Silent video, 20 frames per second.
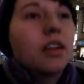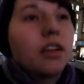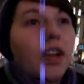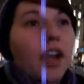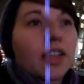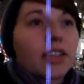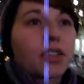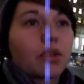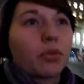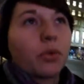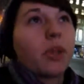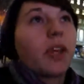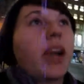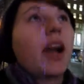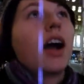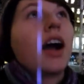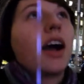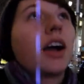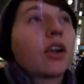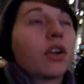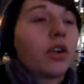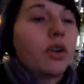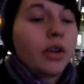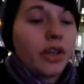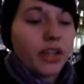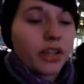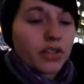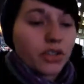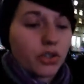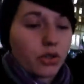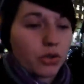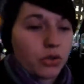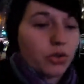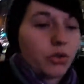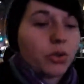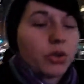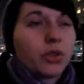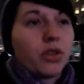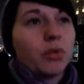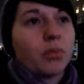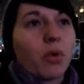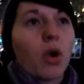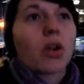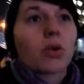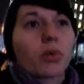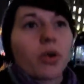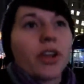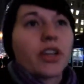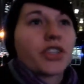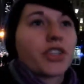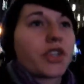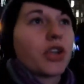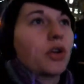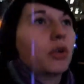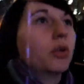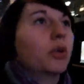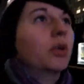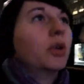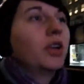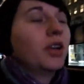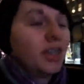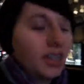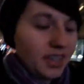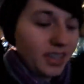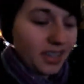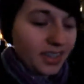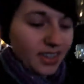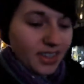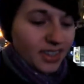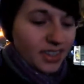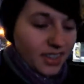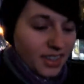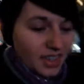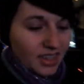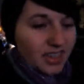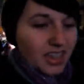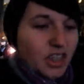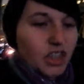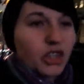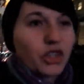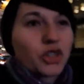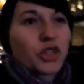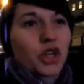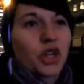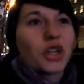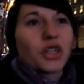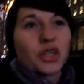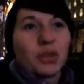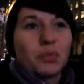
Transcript: as we are going to the Broadway show. Jersey